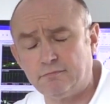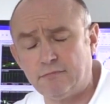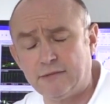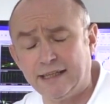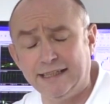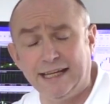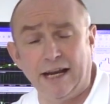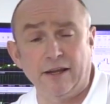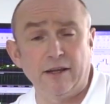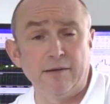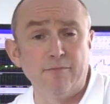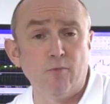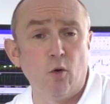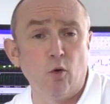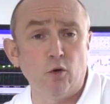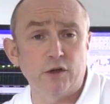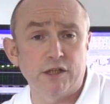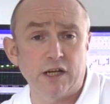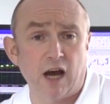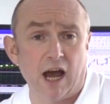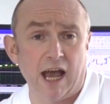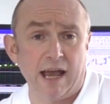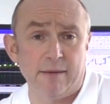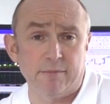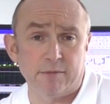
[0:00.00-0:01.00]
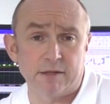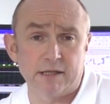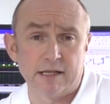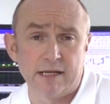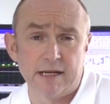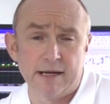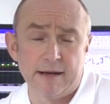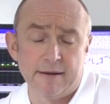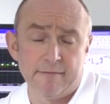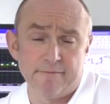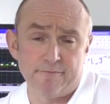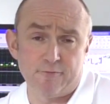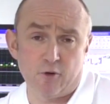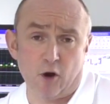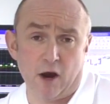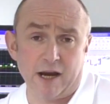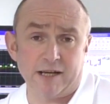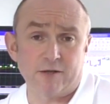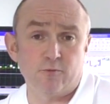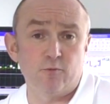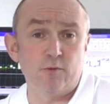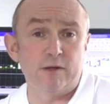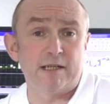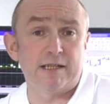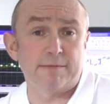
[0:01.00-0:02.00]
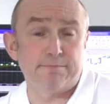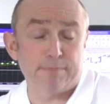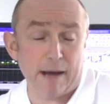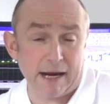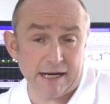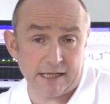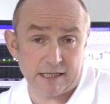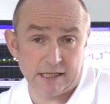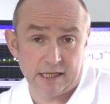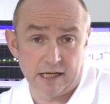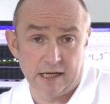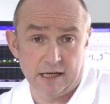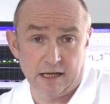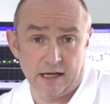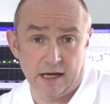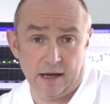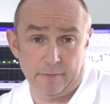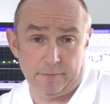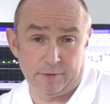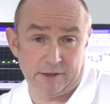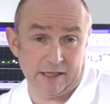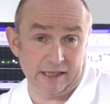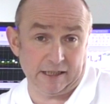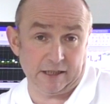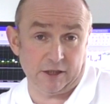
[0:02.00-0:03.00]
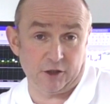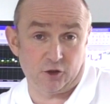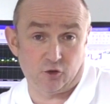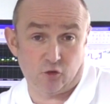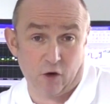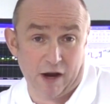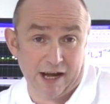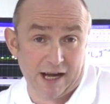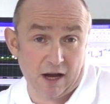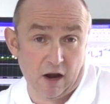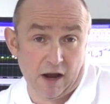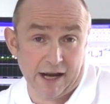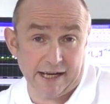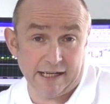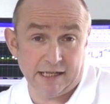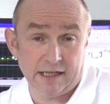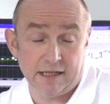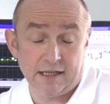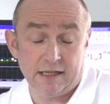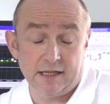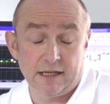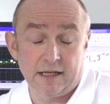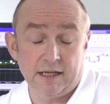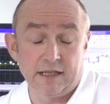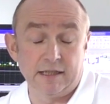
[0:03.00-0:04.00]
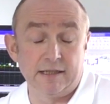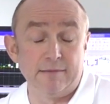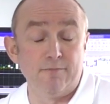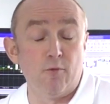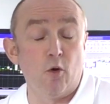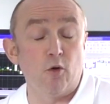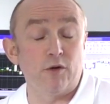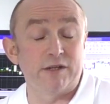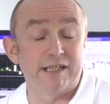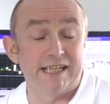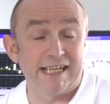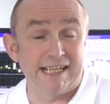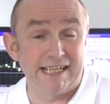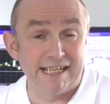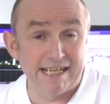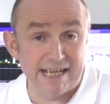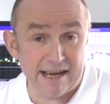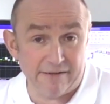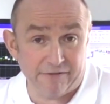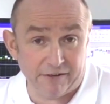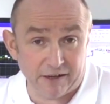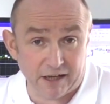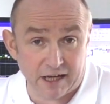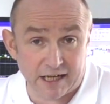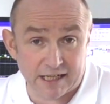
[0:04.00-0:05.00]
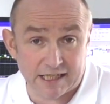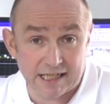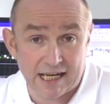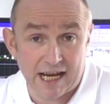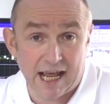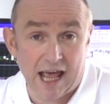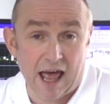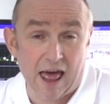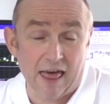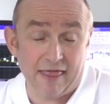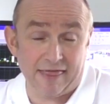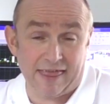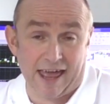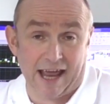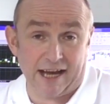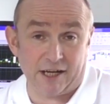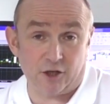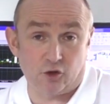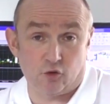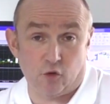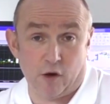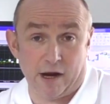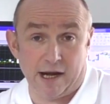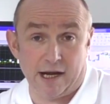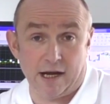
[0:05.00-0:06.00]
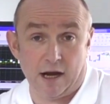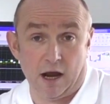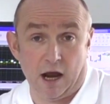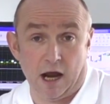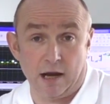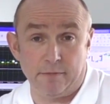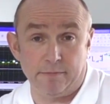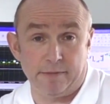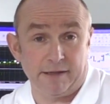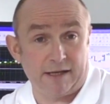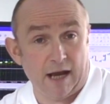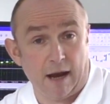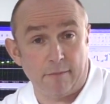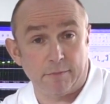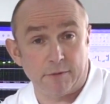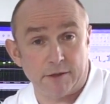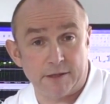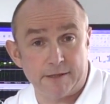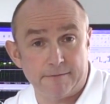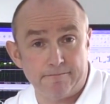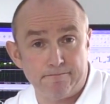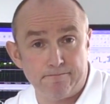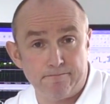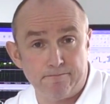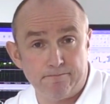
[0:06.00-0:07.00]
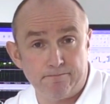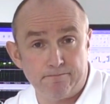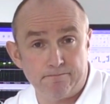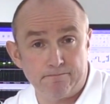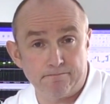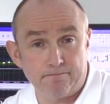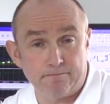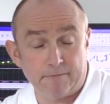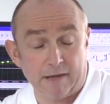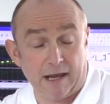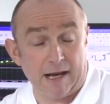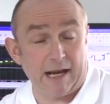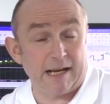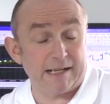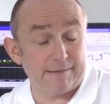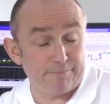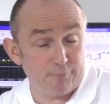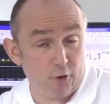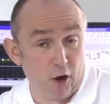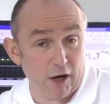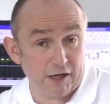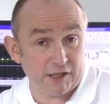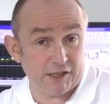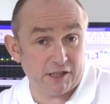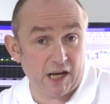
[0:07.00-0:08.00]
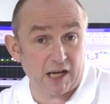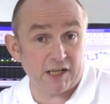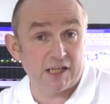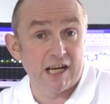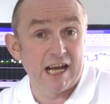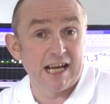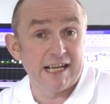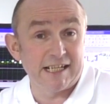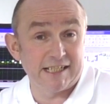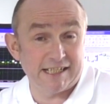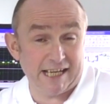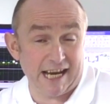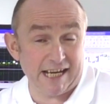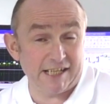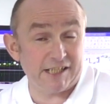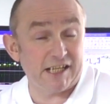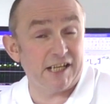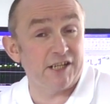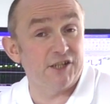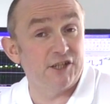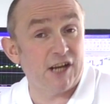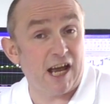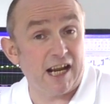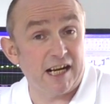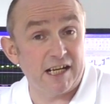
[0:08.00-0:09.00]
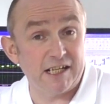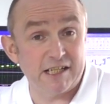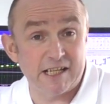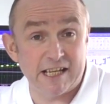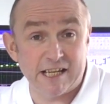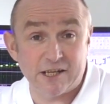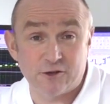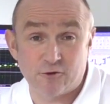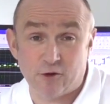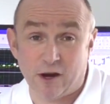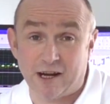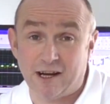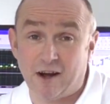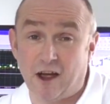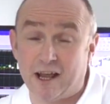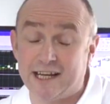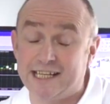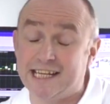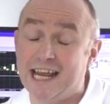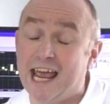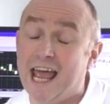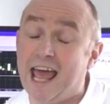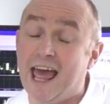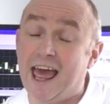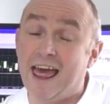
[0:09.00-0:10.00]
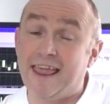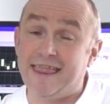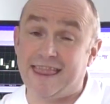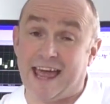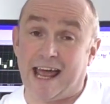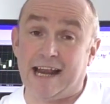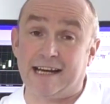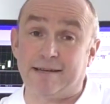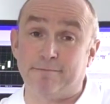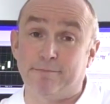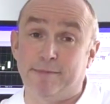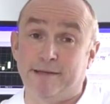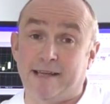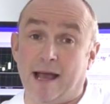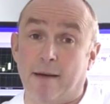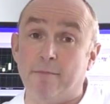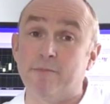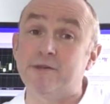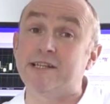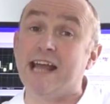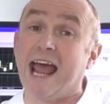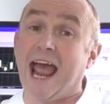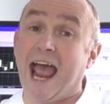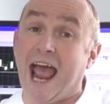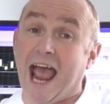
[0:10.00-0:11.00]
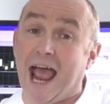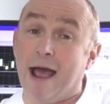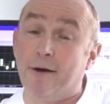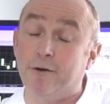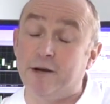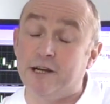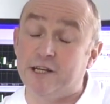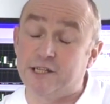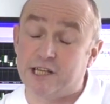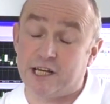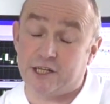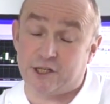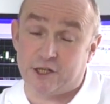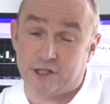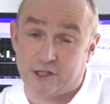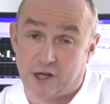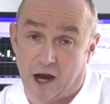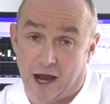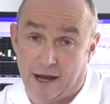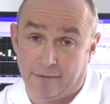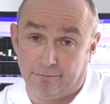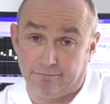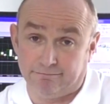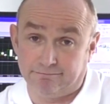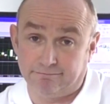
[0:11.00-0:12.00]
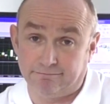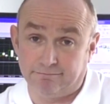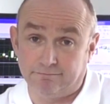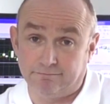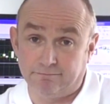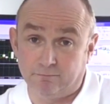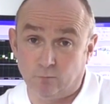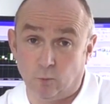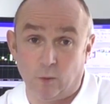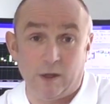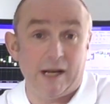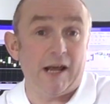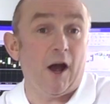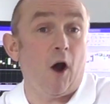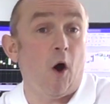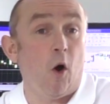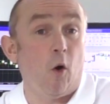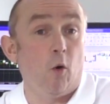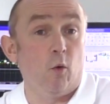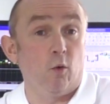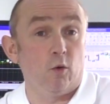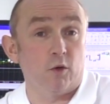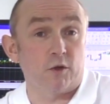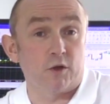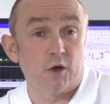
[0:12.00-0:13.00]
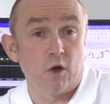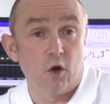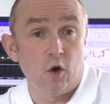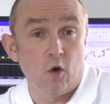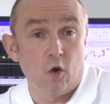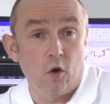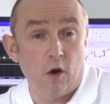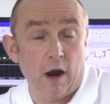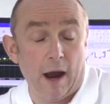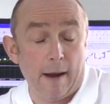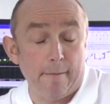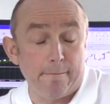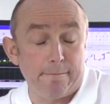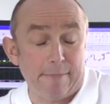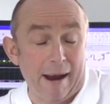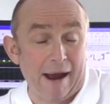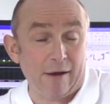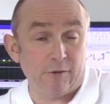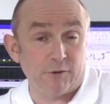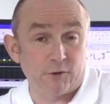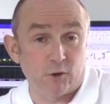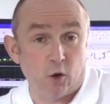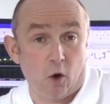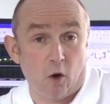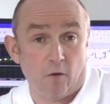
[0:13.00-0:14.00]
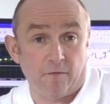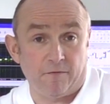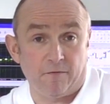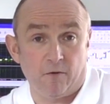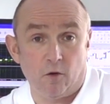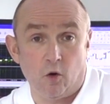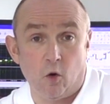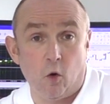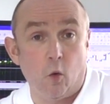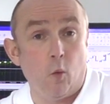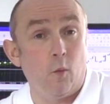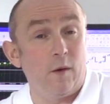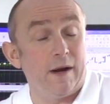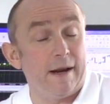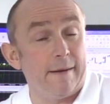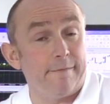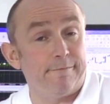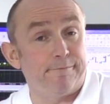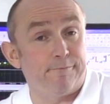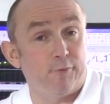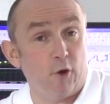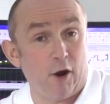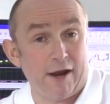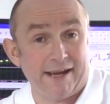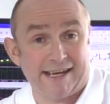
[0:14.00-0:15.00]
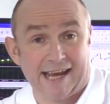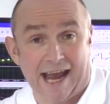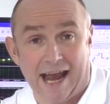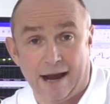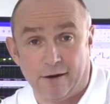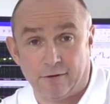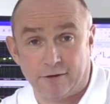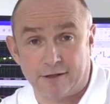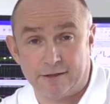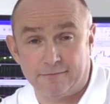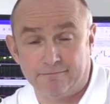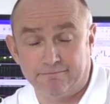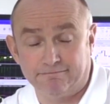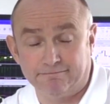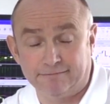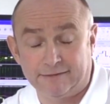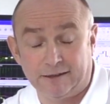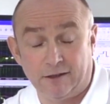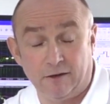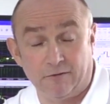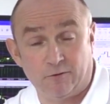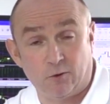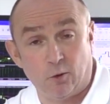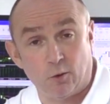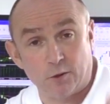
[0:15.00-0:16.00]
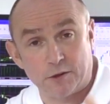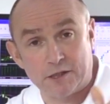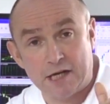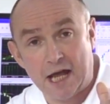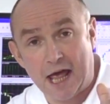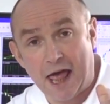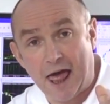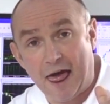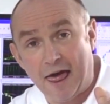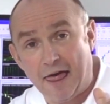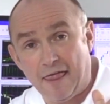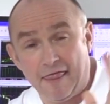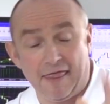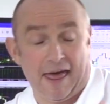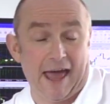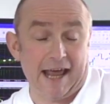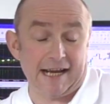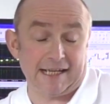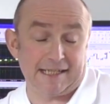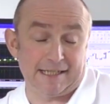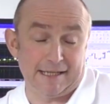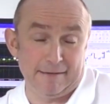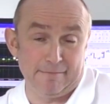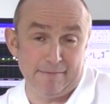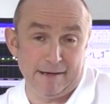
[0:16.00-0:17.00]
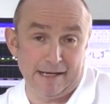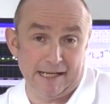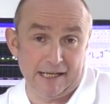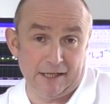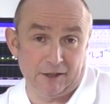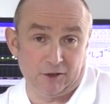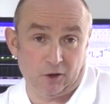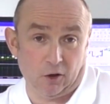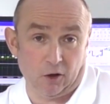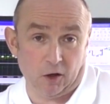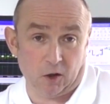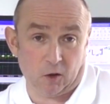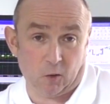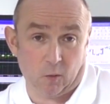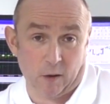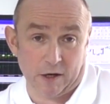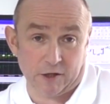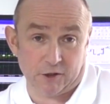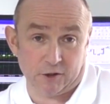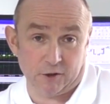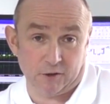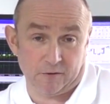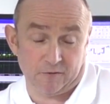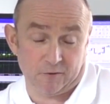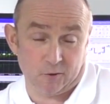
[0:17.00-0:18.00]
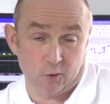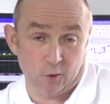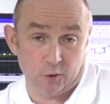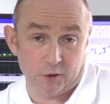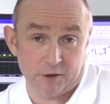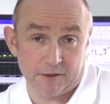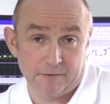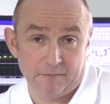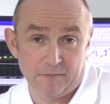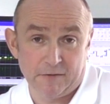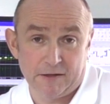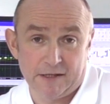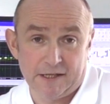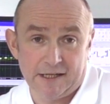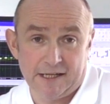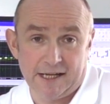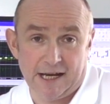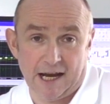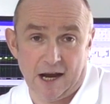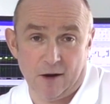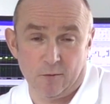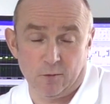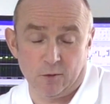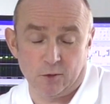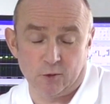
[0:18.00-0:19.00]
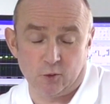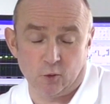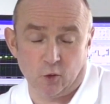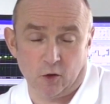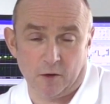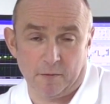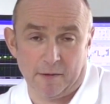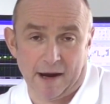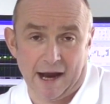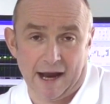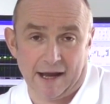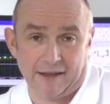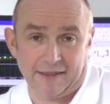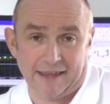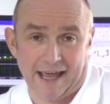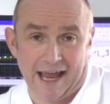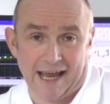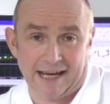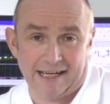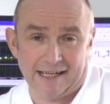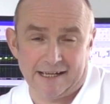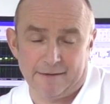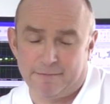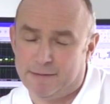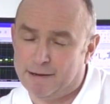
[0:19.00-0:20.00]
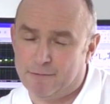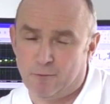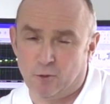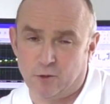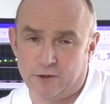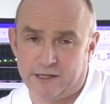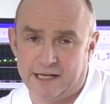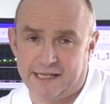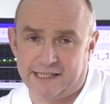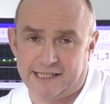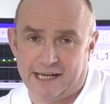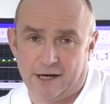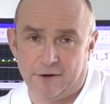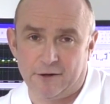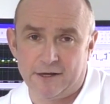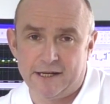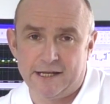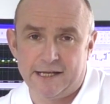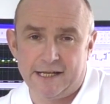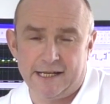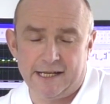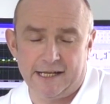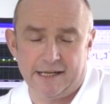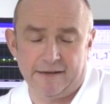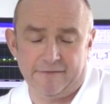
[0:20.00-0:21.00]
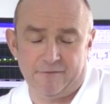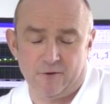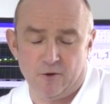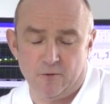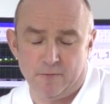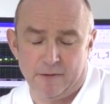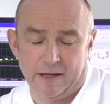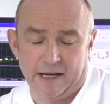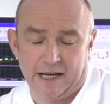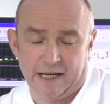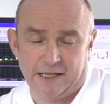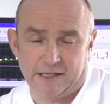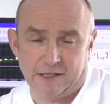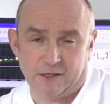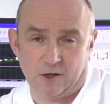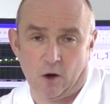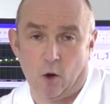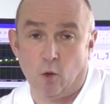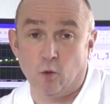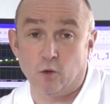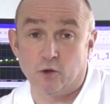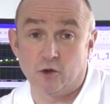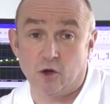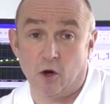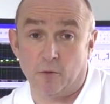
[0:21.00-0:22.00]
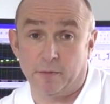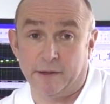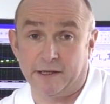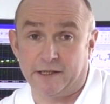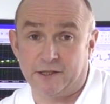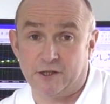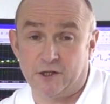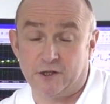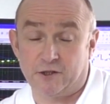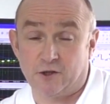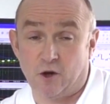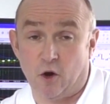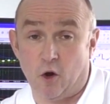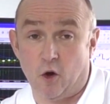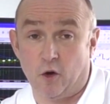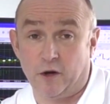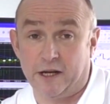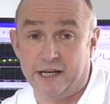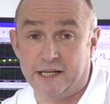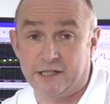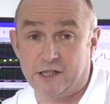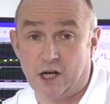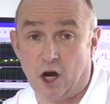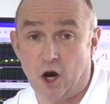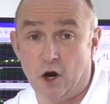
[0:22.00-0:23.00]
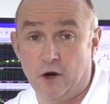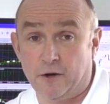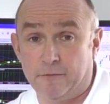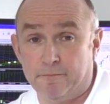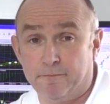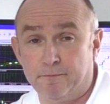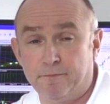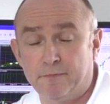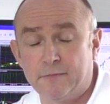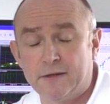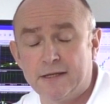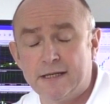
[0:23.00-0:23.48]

Now, the more times price respects a particular trend line, the more significant that trend line becomes. And as price does test and challenge these trend lines, that becomes our decision type: Will it hold and bounce off, or will it break out? Of course, that's the million dollar question, of course, and we'll talk about that in a bit more detail in a few minutes. It's a whole topic just on its own.